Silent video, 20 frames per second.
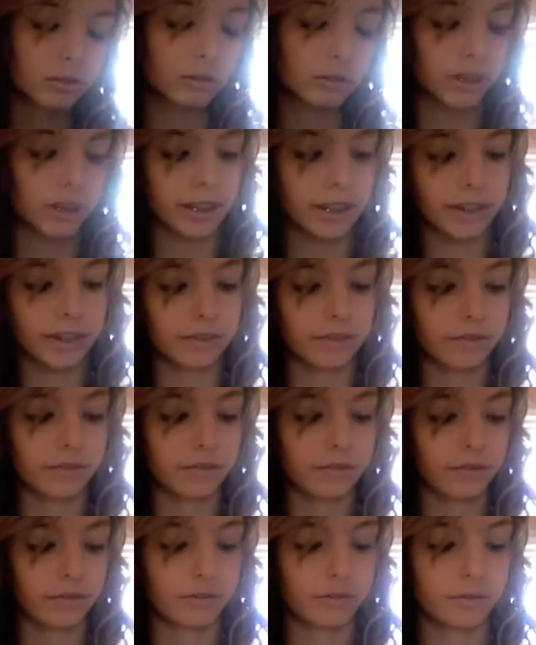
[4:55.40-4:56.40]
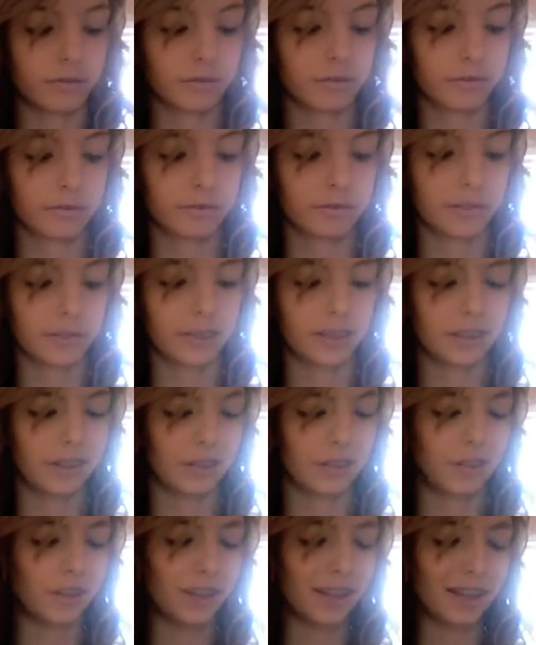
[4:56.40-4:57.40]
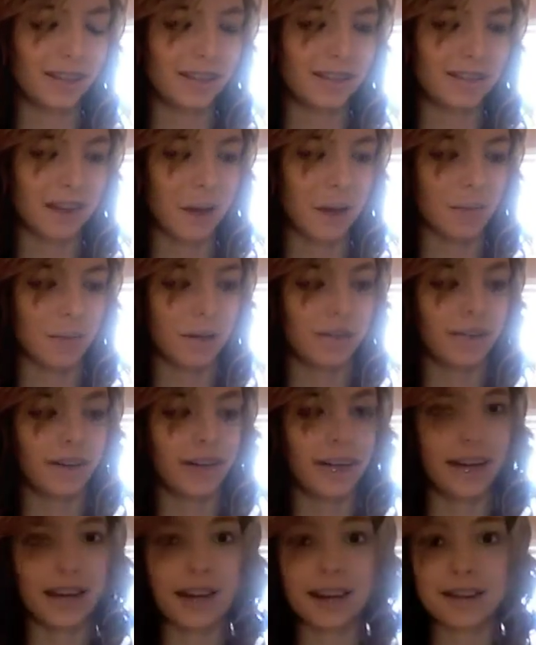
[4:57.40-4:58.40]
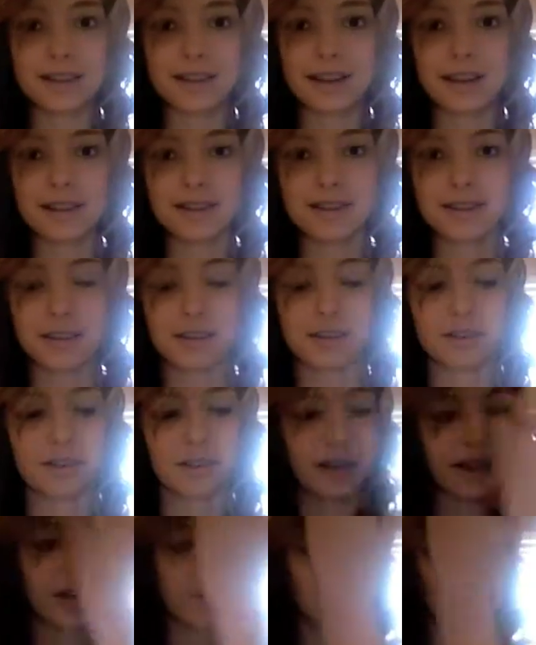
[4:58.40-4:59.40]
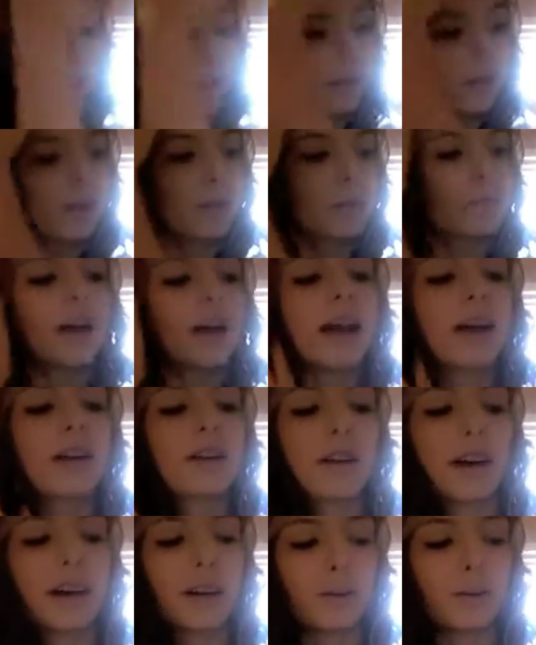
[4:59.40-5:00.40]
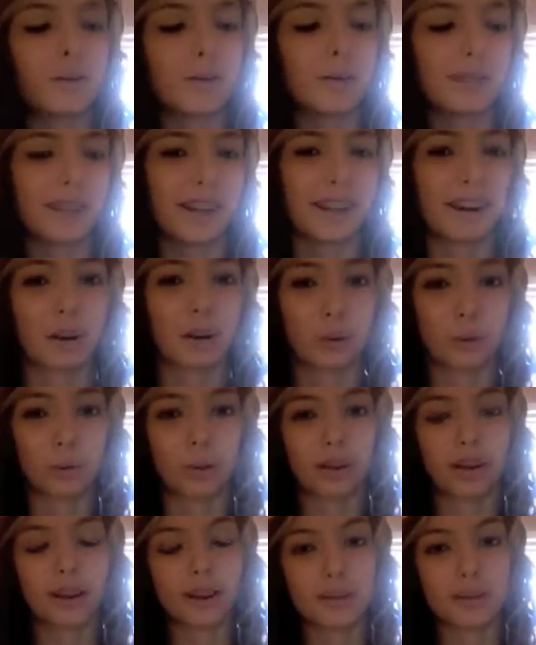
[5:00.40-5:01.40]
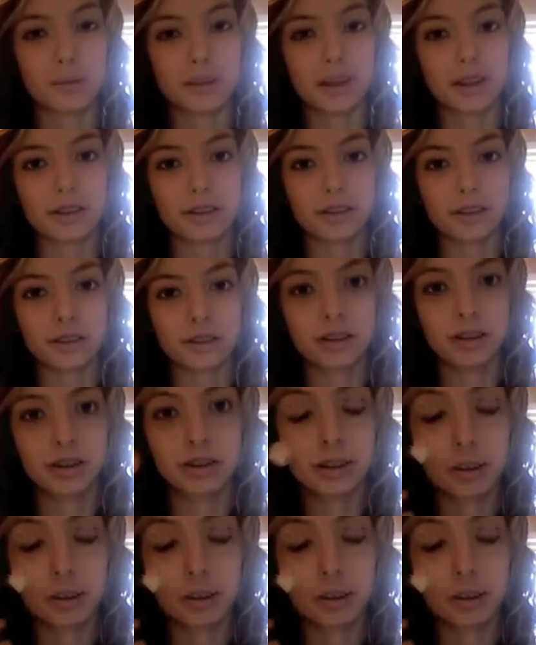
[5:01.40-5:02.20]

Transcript: Yeah. If you need to tap off any excess, then do that. But I don't usually get a whole lot on the brush.